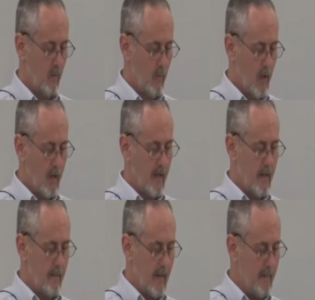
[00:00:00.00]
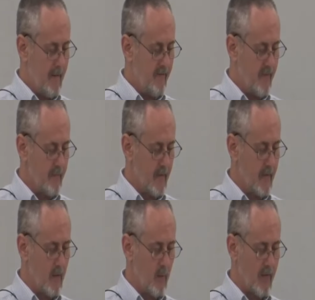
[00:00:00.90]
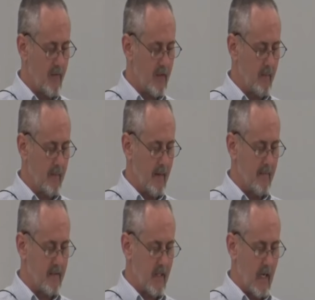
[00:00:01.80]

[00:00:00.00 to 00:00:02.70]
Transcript: one may be familiar with the commandments